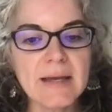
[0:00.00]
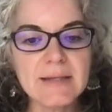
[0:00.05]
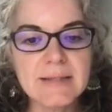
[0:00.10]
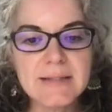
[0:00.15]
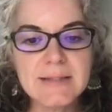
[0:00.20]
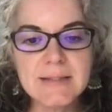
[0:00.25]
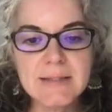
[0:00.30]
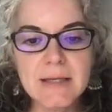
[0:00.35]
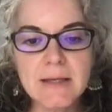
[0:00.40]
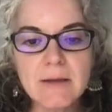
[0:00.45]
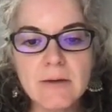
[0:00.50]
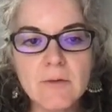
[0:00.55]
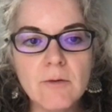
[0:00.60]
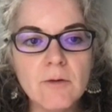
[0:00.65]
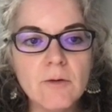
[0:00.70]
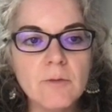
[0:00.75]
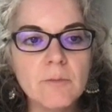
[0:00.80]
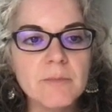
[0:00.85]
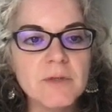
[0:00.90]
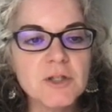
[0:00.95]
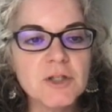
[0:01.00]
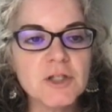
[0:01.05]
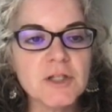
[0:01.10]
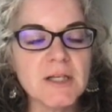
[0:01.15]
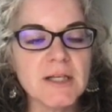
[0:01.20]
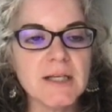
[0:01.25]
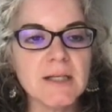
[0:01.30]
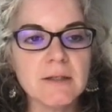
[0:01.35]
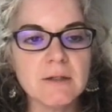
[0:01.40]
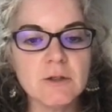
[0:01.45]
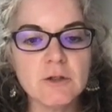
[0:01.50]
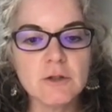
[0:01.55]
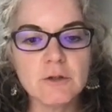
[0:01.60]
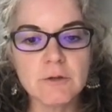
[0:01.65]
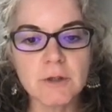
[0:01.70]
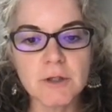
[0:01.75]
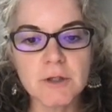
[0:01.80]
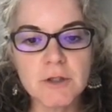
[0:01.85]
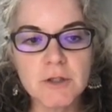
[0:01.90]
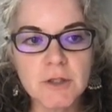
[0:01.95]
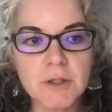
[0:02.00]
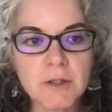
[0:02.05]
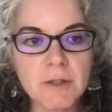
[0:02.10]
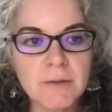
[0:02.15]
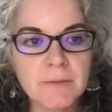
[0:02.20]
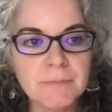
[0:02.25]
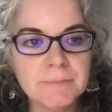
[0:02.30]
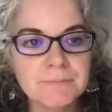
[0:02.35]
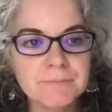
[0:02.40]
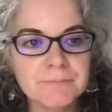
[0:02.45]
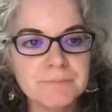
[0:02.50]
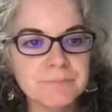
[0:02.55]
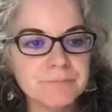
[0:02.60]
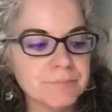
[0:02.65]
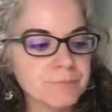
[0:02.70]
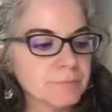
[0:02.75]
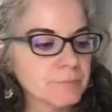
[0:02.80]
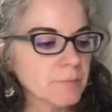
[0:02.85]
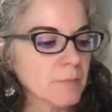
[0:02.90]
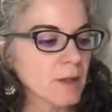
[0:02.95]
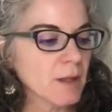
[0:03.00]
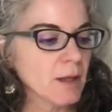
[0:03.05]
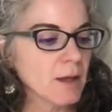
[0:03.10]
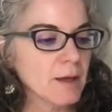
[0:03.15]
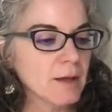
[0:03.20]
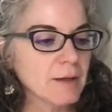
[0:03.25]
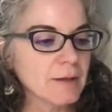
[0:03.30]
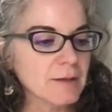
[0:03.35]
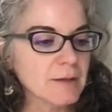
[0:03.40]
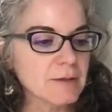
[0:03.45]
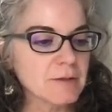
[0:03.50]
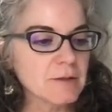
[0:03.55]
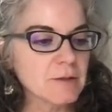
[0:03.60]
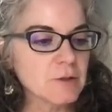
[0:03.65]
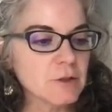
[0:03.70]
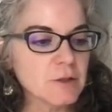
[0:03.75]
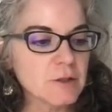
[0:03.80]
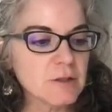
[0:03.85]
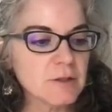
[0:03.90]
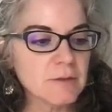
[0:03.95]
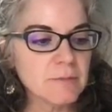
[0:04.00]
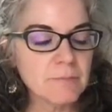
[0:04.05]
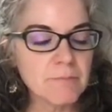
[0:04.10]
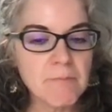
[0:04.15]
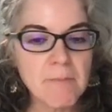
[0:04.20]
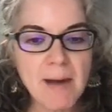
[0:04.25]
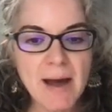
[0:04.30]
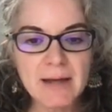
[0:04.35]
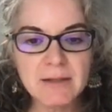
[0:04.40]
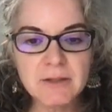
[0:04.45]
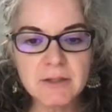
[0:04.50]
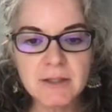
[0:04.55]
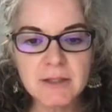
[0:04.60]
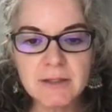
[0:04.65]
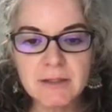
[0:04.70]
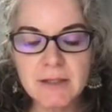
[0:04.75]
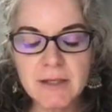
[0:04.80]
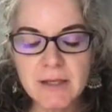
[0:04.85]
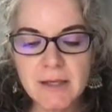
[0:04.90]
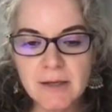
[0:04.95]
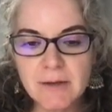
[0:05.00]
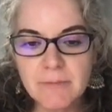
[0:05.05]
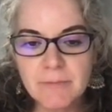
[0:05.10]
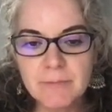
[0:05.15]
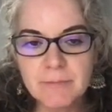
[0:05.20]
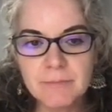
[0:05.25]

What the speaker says: a single machine instruction doesn't just magically